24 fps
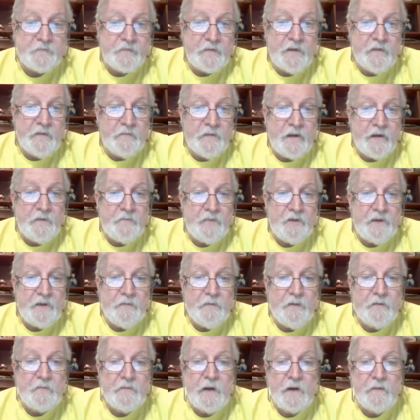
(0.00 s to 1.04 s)
They might be
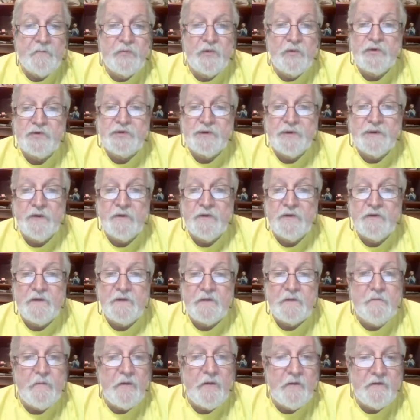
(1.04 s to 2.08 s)
brochures that
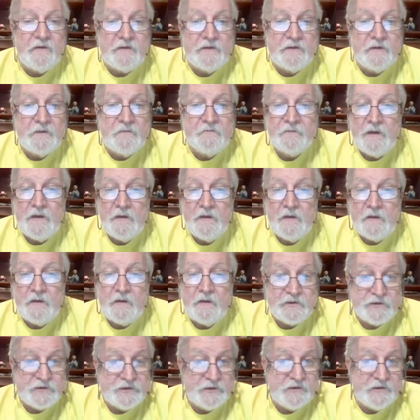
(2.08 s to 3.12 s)
are posted
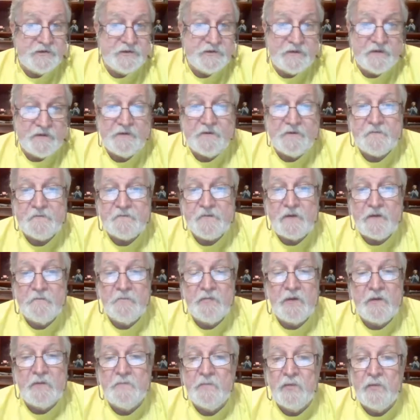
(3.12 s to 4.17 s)
in churches and
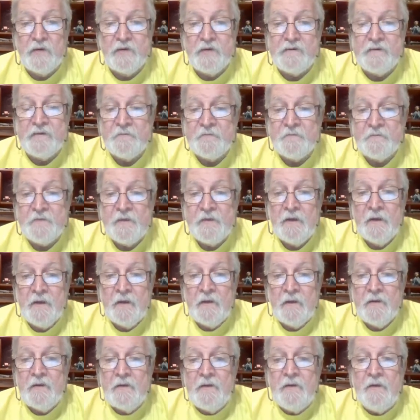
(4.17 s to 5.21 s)
bulletin boards
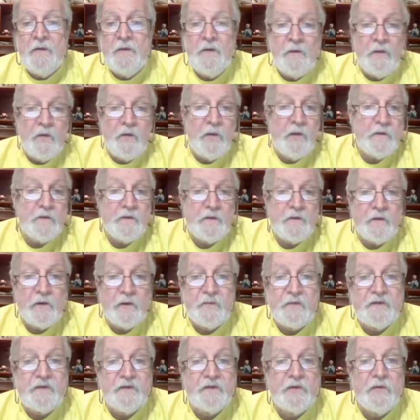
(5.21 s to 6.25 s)
or
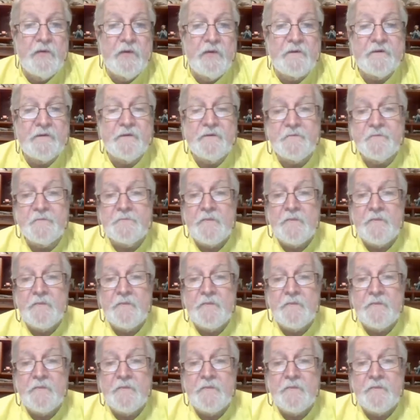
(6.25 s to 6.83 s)
with schools.